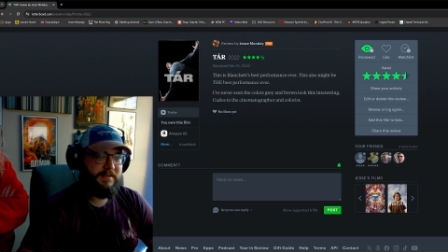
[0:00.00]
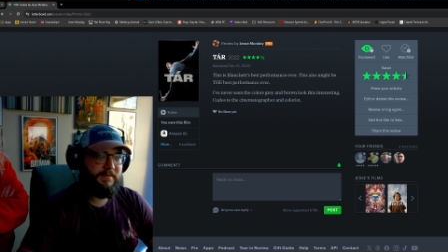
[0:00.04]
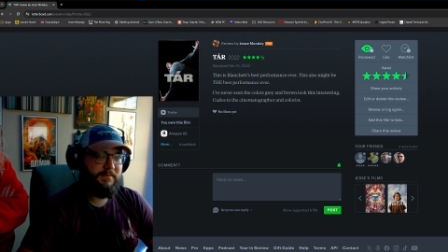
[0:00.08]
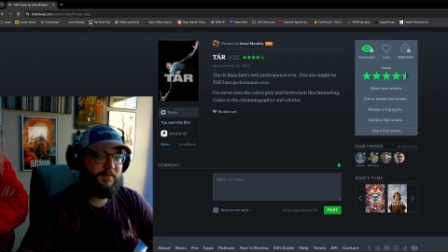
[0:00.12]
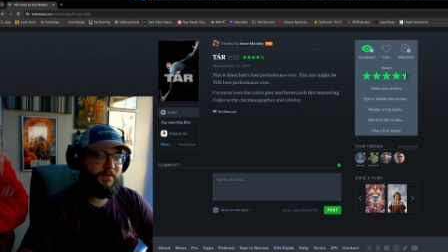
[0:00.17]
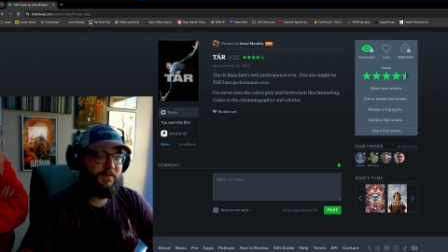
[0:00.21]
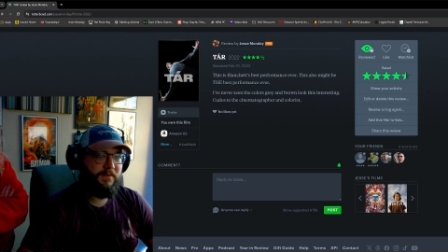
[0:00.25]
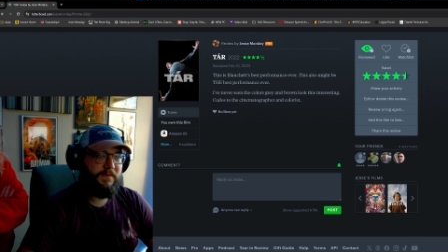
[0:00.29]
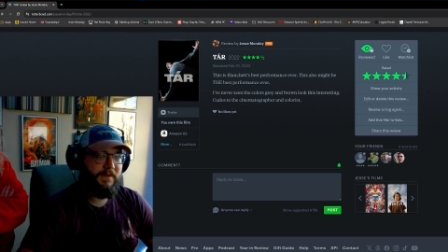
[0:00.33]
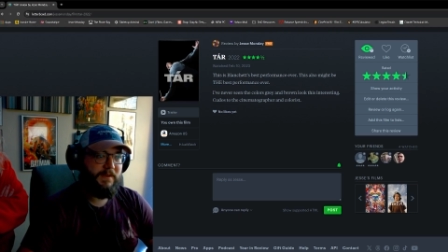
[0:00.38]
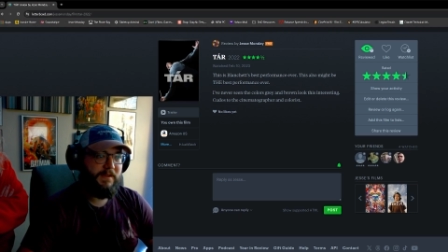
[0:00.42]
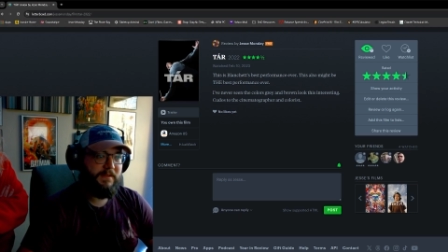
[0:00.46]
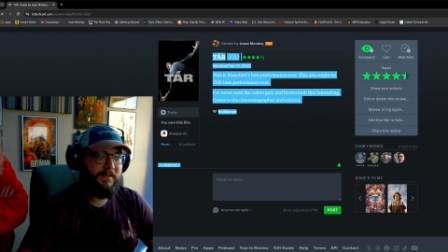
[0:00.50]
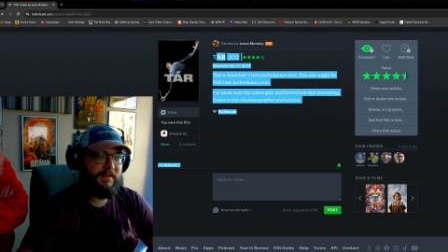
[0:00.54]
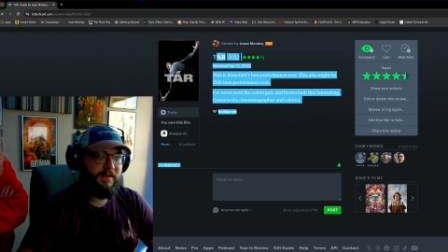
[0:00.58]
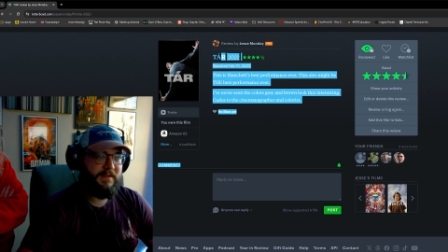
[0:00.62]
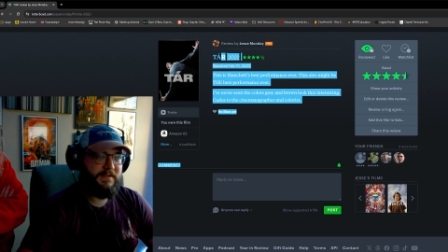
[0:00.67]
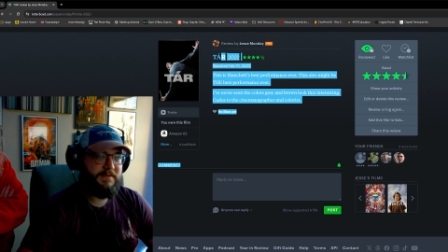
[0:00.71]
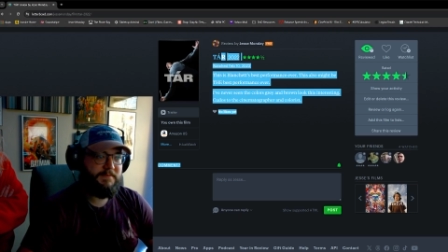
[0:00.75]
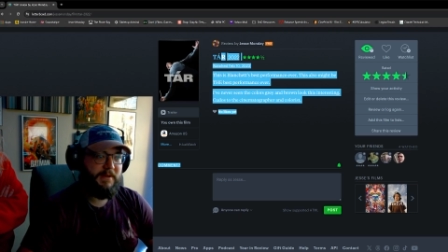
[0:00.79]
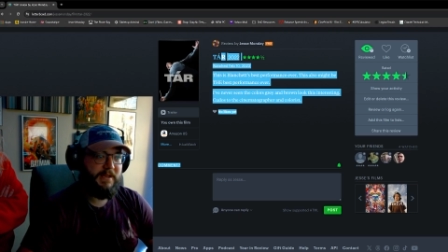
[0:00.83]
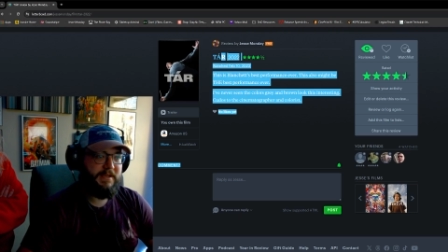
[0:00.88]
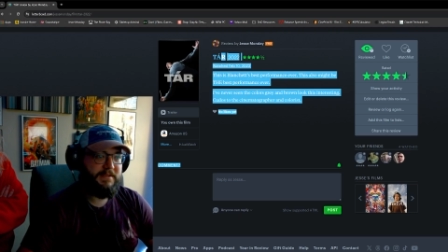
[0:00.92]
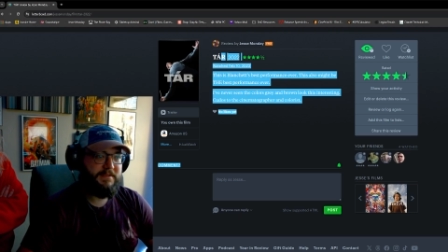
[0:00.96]
movie that
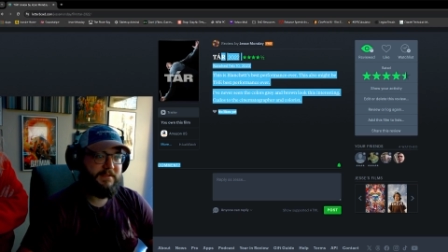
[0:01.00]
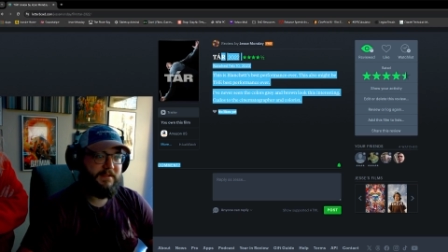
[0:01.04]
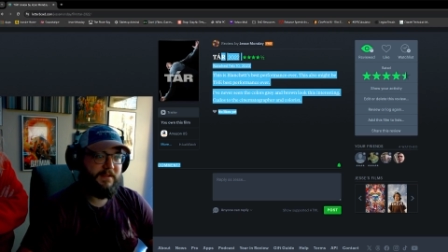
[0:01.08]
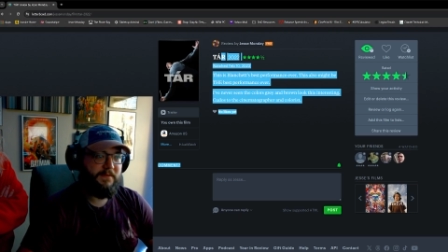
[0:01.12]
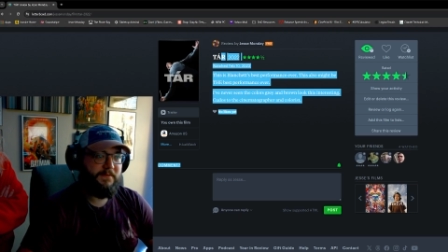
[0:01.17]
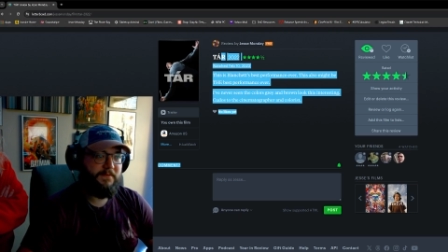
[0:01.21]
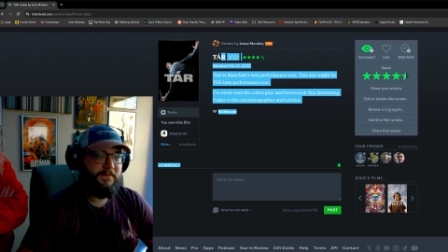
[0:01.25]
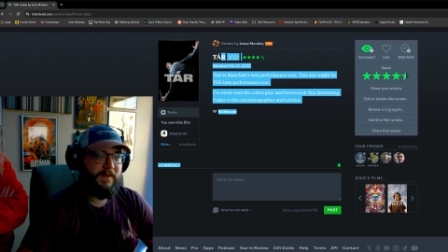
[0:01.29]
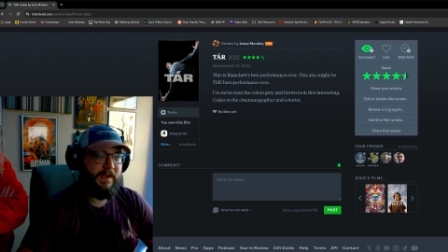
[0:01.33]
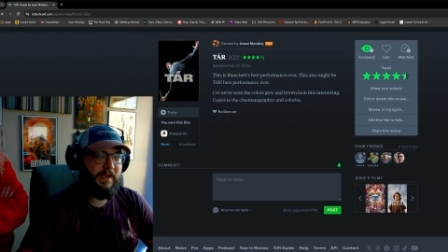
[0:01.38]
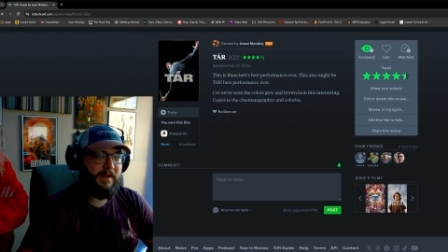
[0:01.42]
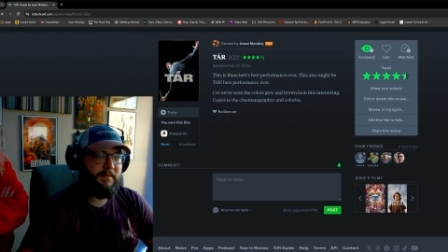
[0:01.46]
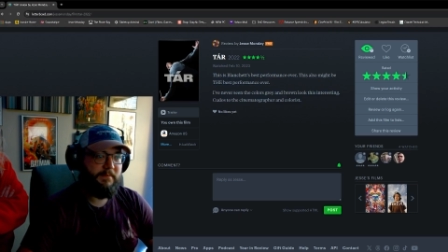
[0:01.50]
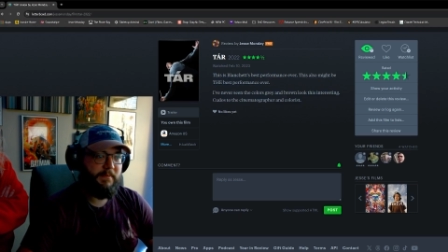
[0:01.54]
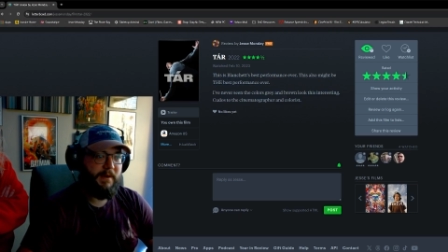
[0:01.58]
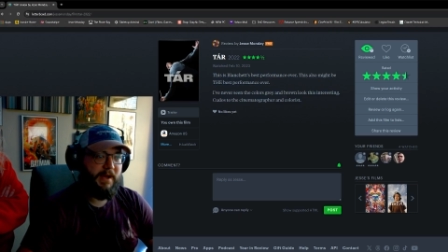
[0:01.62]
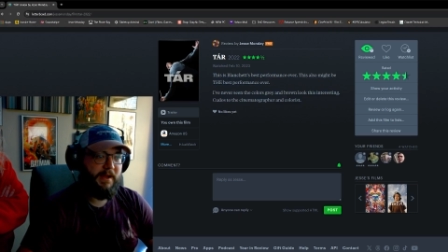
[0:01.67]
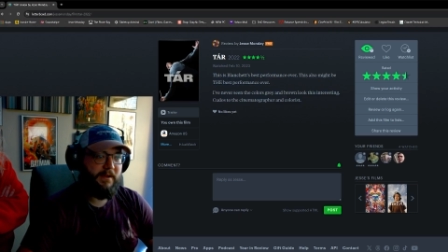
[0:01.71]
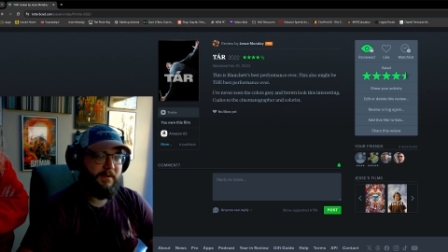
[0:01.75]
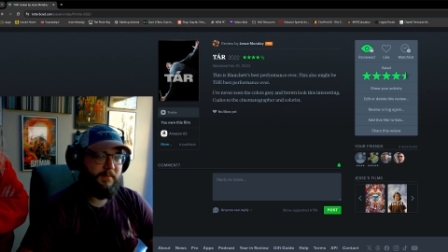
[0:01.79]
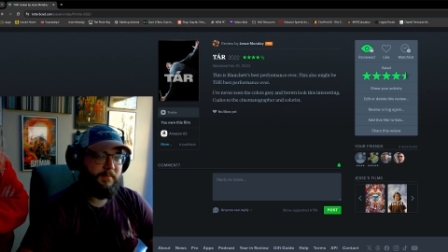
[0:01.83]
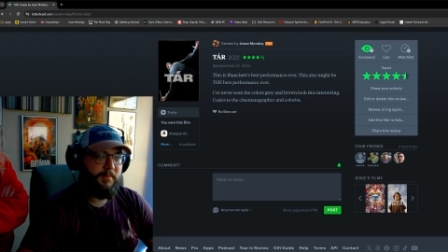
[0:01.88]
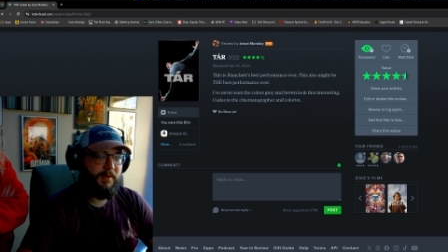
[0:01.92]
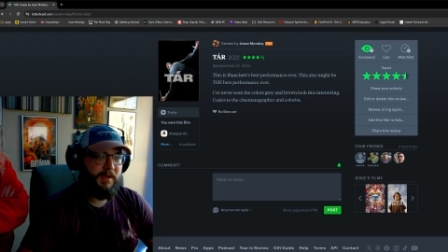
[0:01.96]
is basically a fake
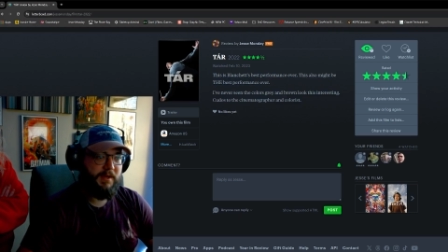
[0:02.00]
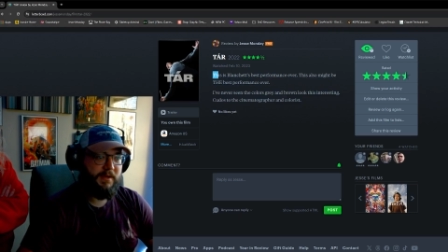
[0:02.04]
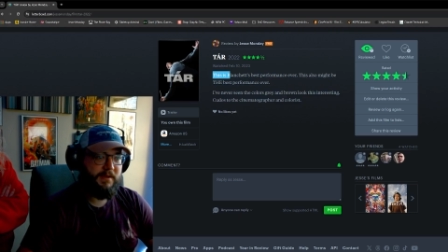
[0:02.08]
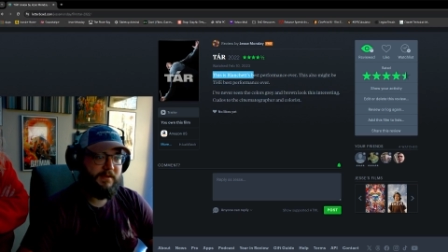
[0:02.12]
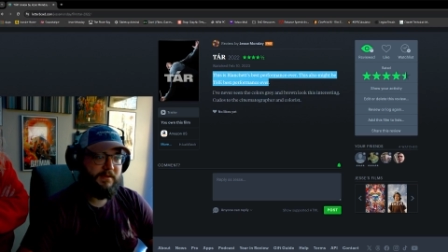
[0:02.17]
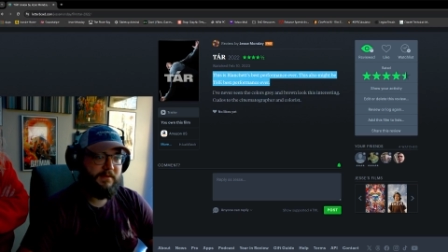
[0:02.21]
biopic.